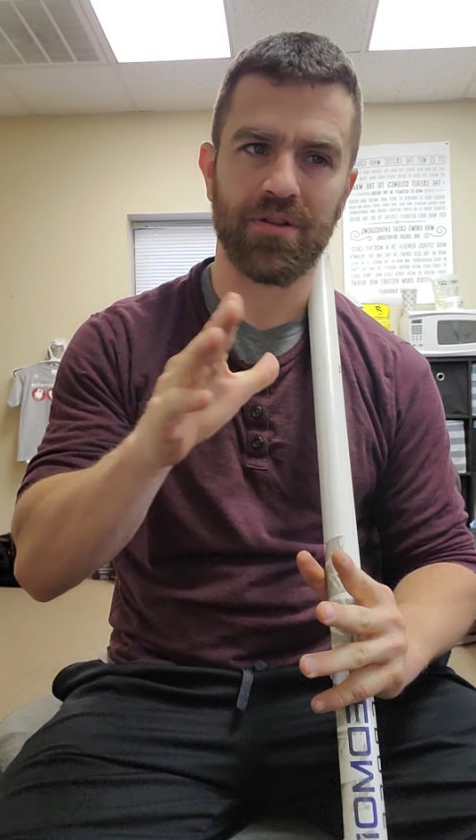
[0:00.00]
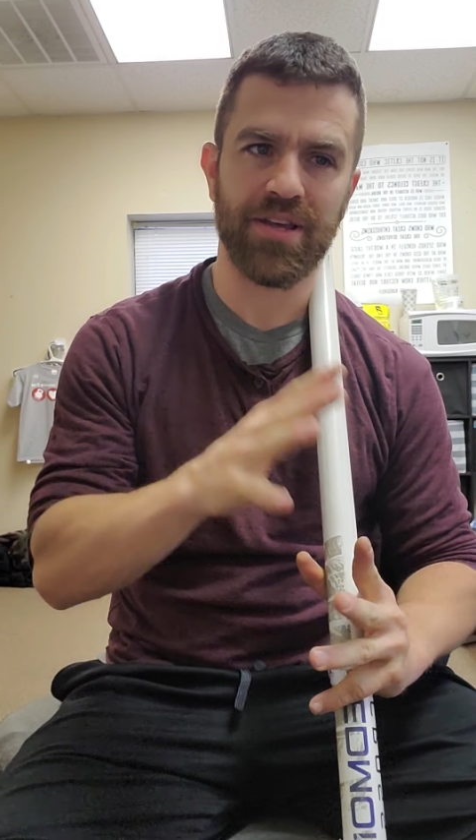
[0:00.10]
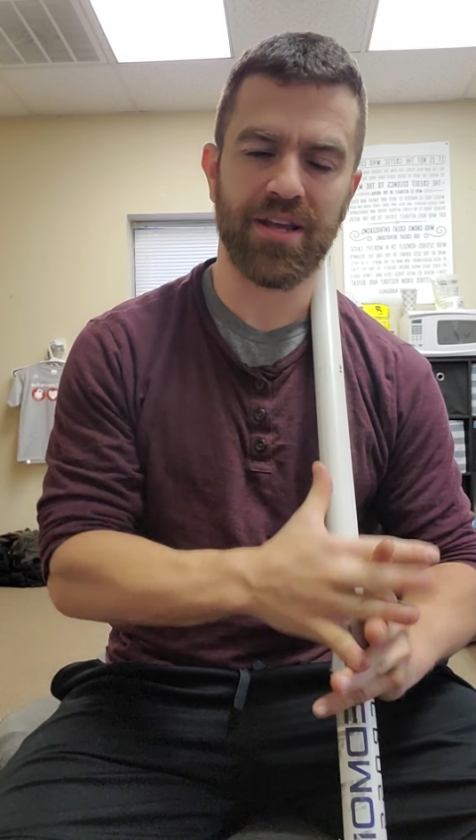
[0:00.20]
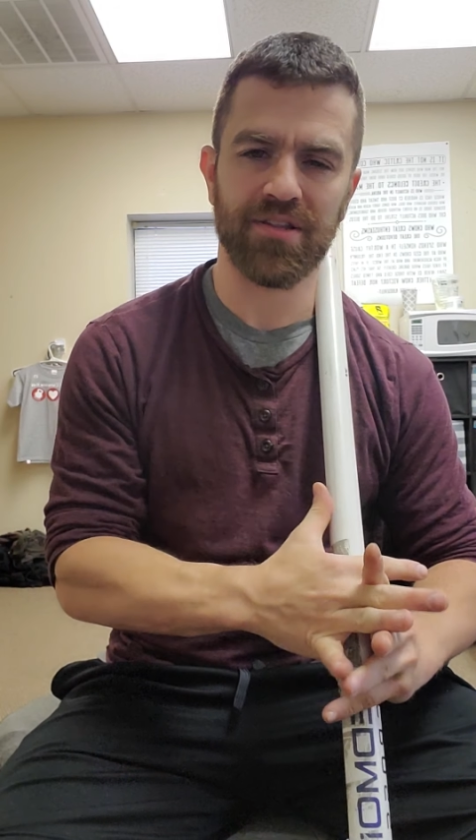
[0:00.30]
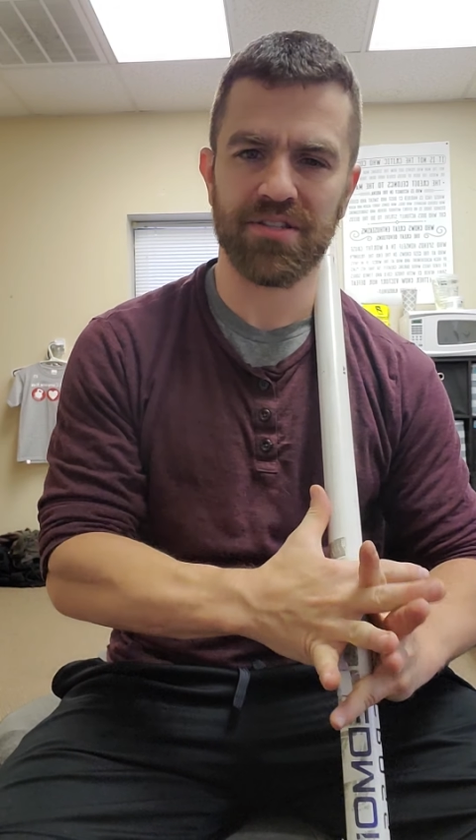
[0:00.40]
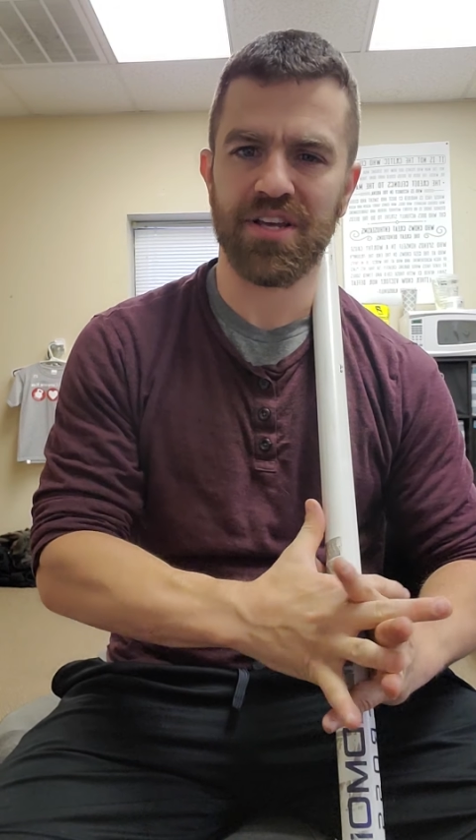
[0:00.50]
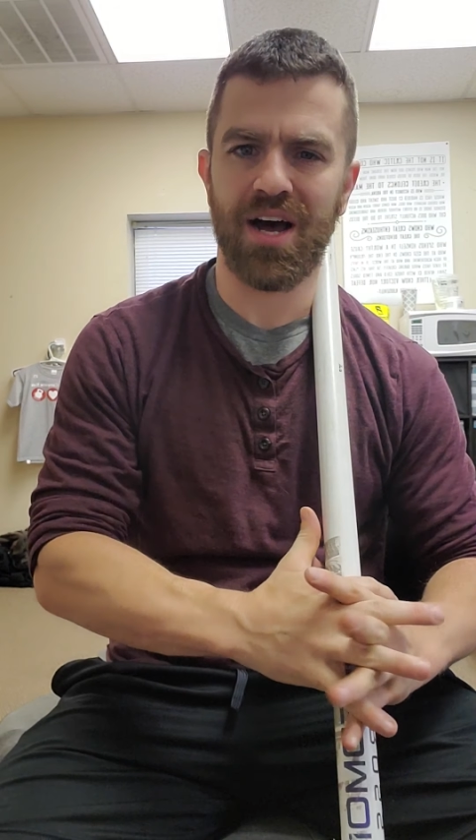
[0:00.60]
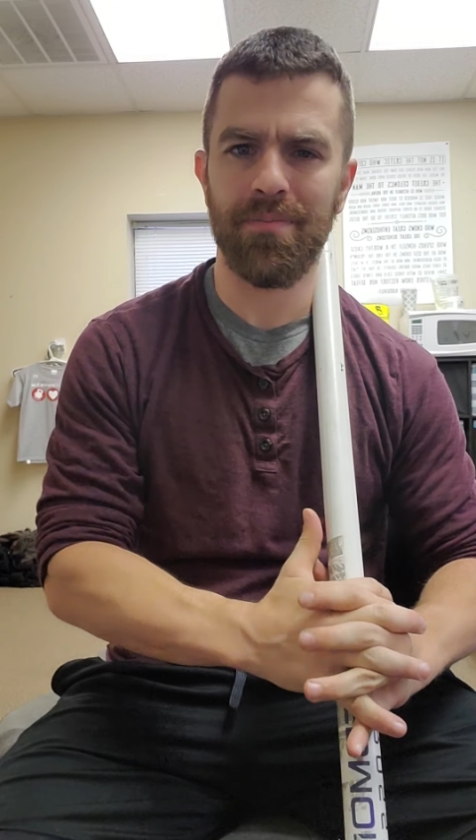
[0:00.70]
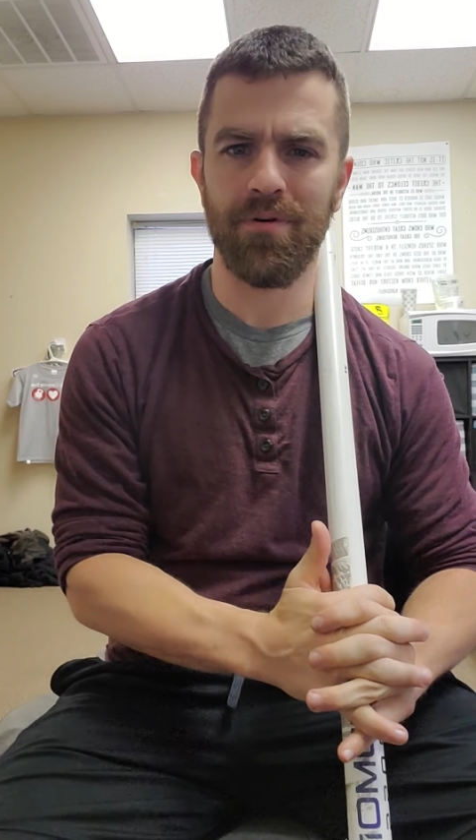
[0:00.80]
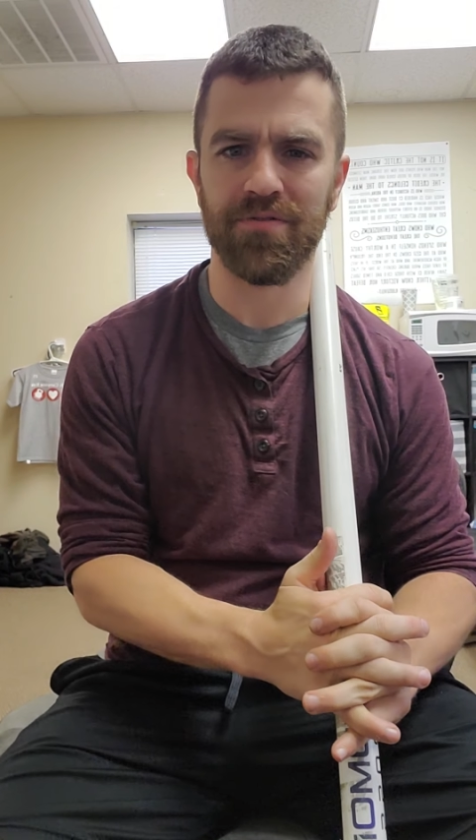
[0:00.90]
link at the
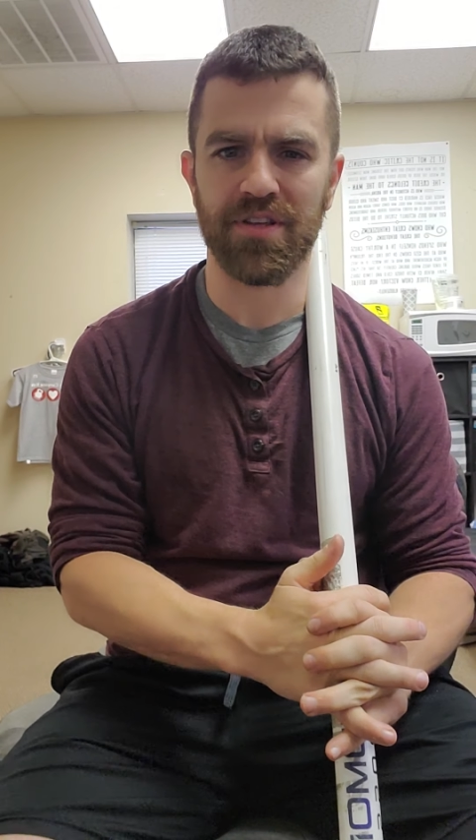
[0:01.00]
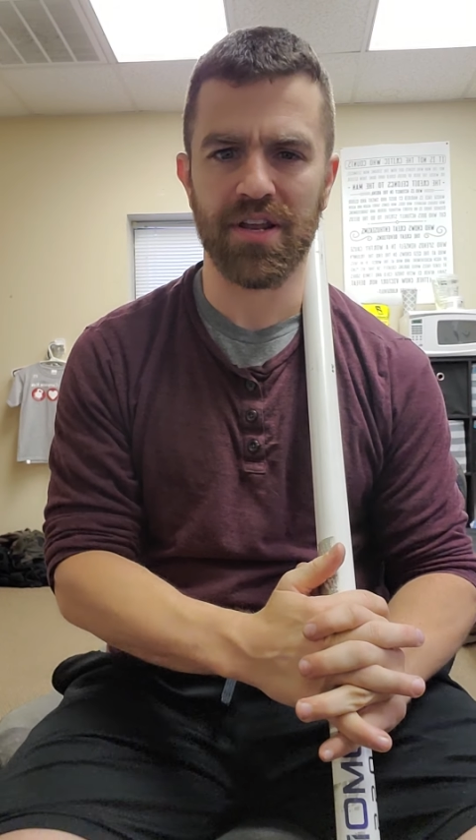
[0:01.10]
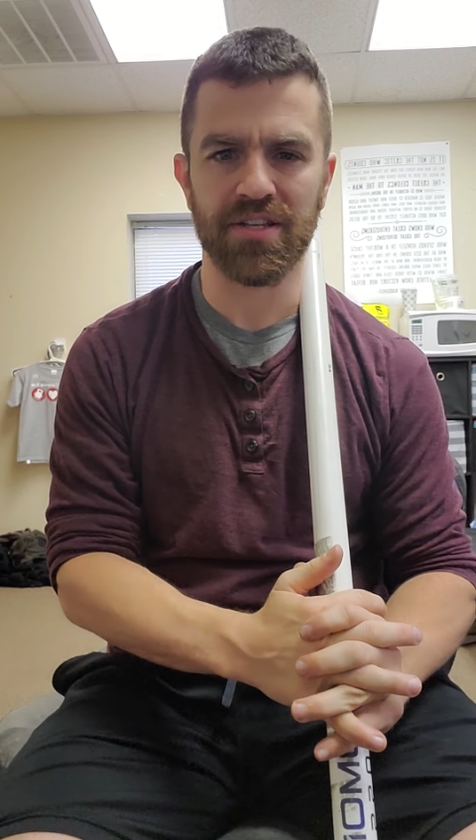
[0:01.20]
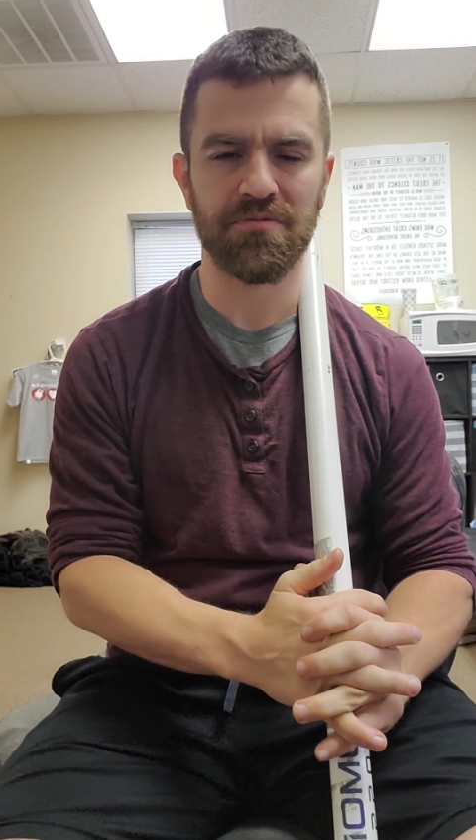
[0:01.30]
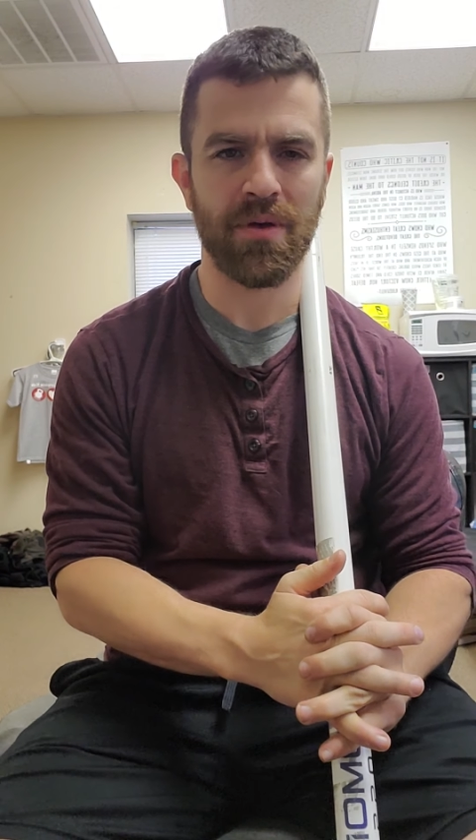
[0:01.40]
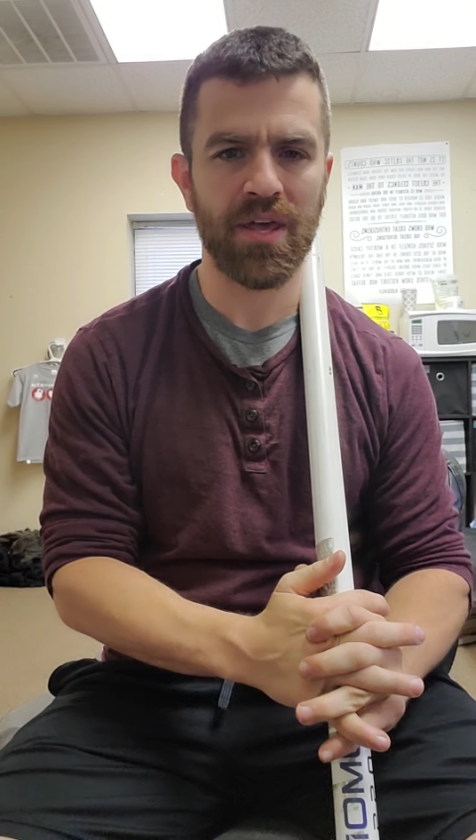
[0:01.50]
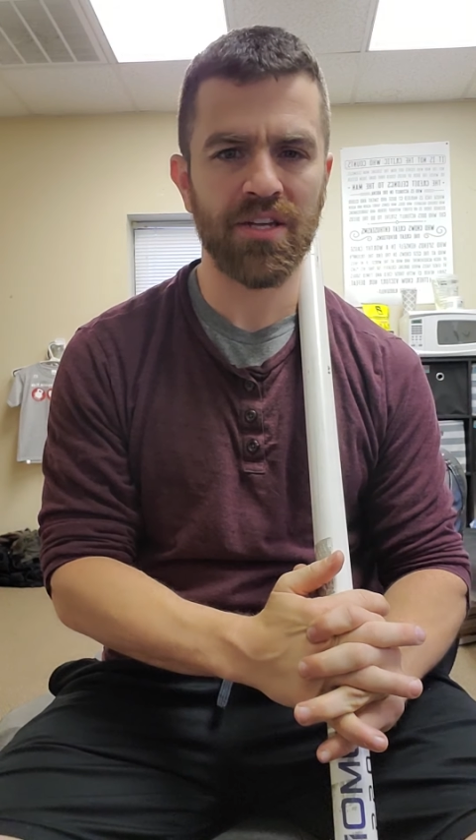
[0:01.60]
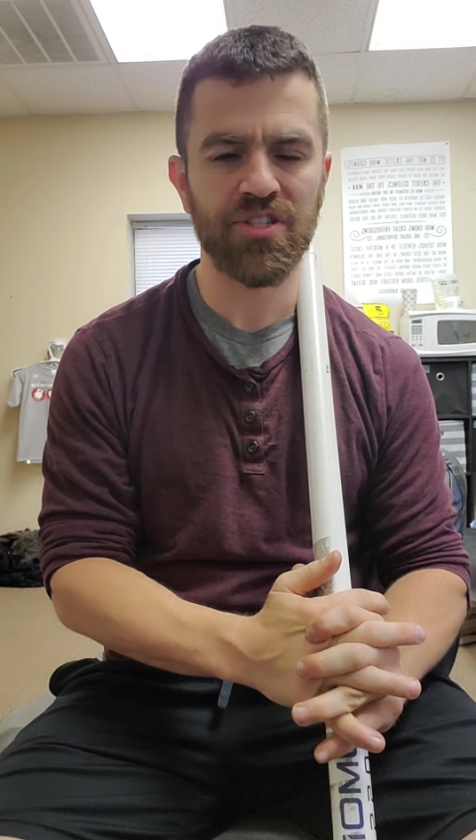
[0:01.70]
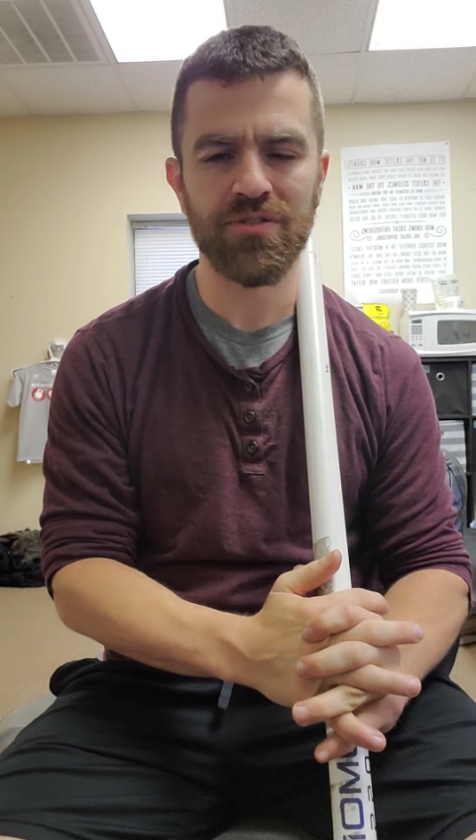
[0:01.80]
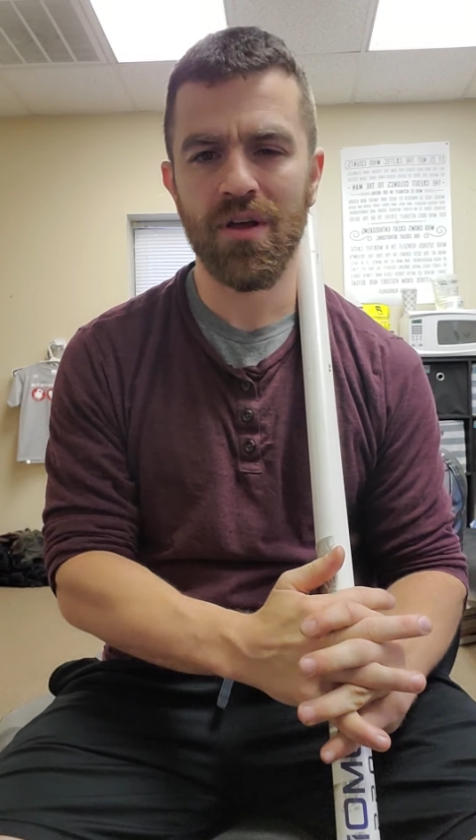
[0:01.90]
top of today's
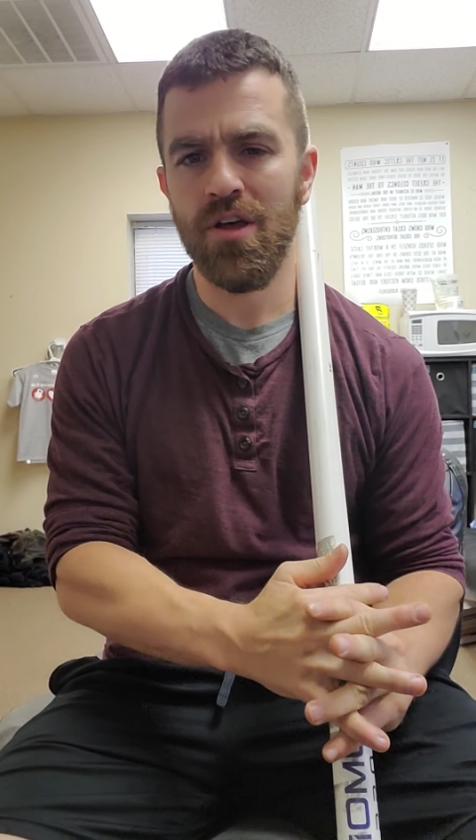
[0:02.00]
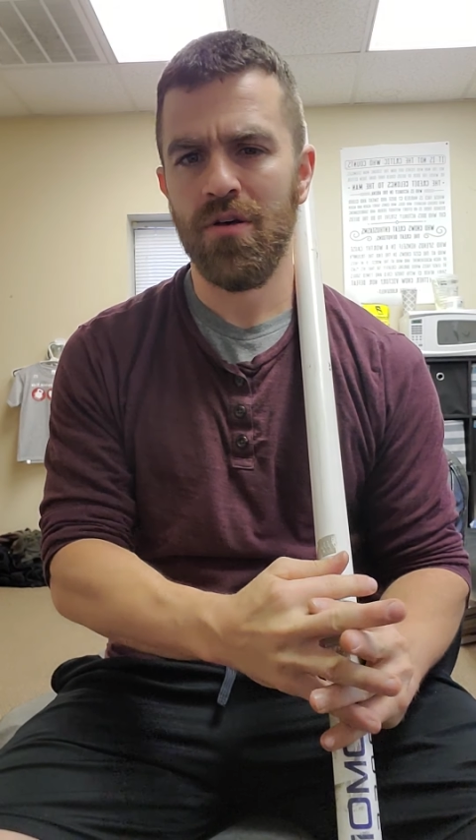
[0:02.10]
page.